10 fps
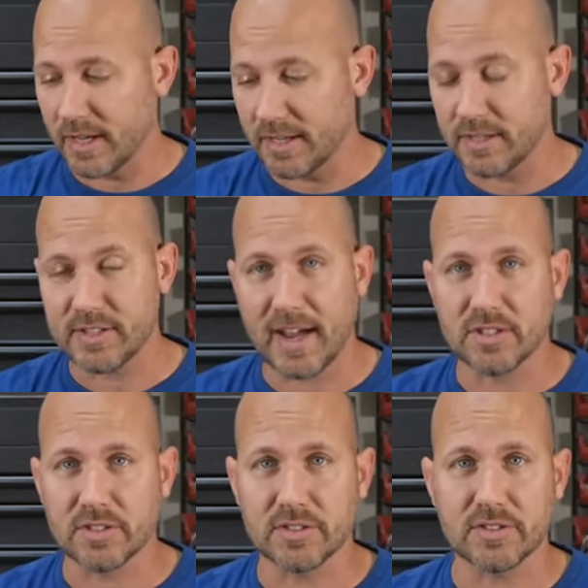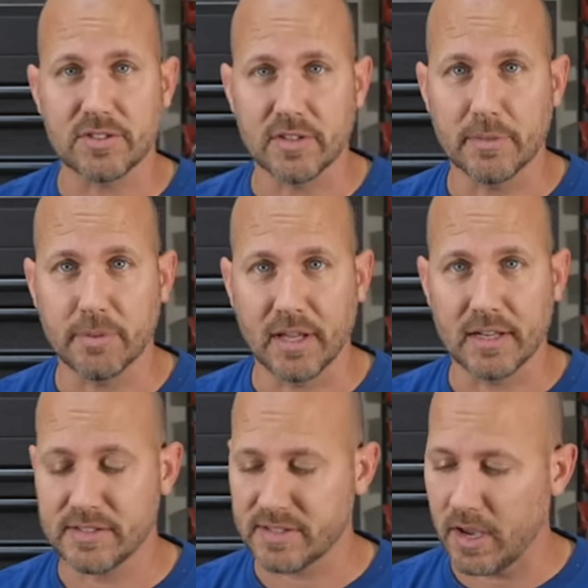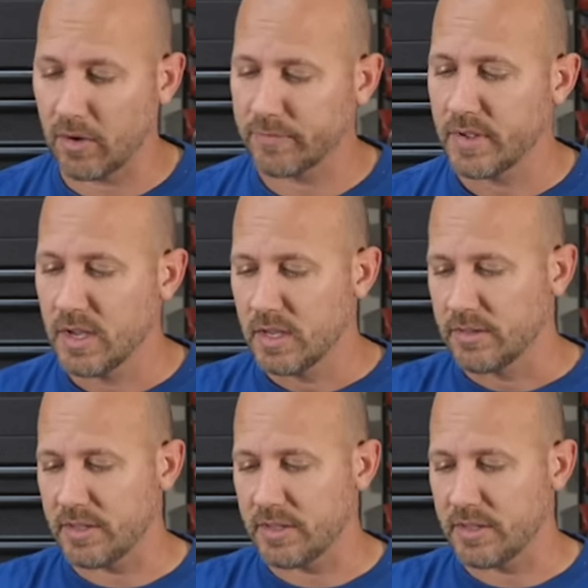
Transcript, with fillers: and attaches to the blade itself.